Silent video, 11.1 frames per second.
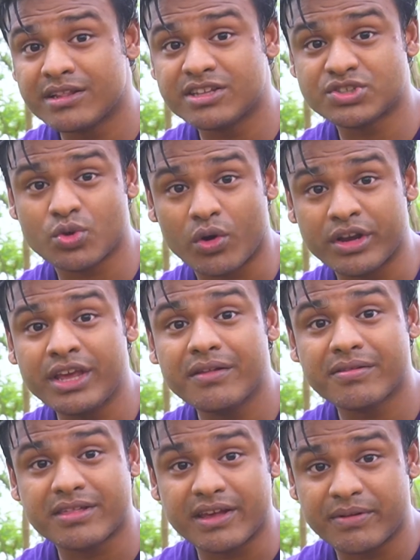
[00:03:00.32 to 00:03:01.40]
the Sony
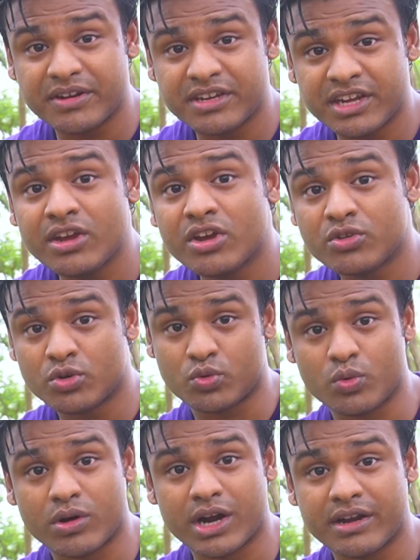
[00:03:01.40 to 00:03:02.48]

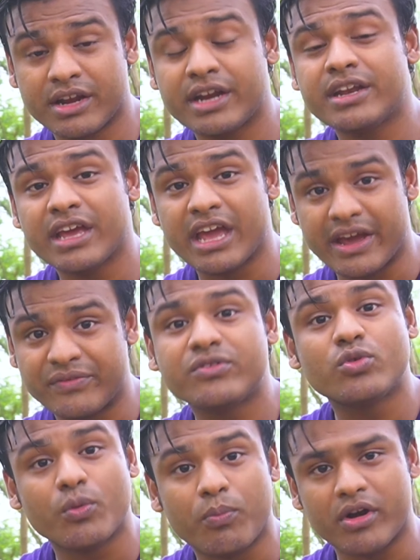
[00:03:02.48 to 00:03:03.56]
70-200
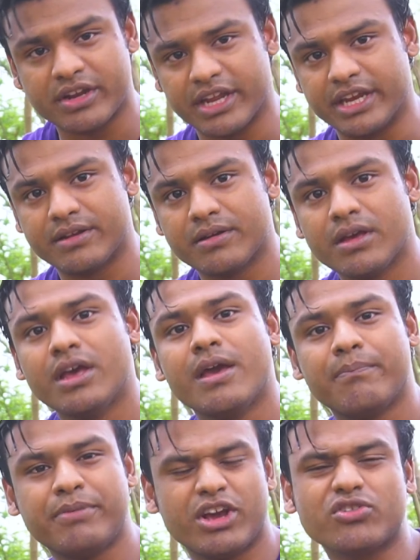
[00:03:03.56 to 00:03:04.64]
f2.8.
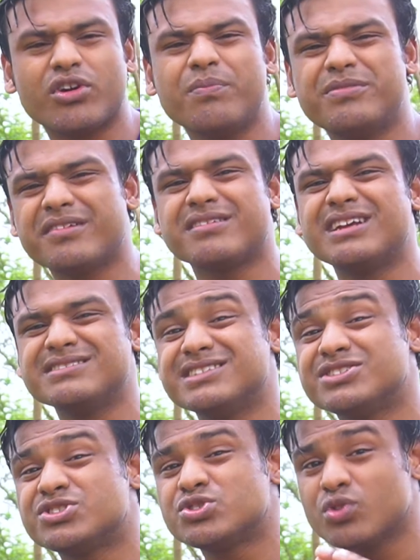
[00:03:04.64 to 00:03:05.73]
Because of this lens is
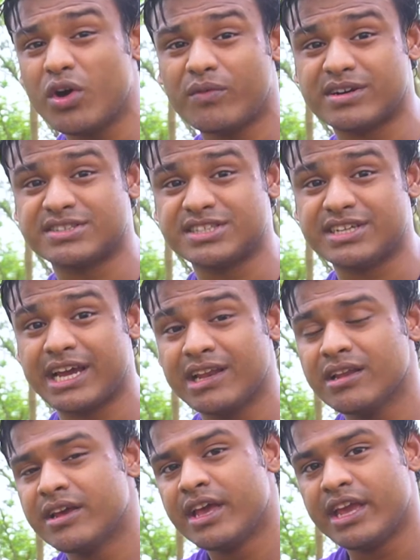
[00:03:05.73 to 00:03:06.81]
so
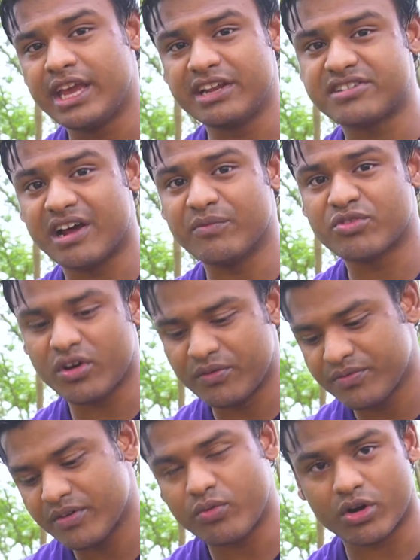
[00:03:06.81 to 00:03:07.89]
versatile in terms of
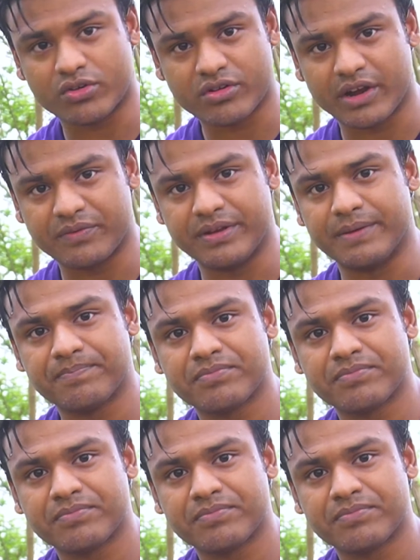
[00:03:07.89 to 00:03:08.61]
photography.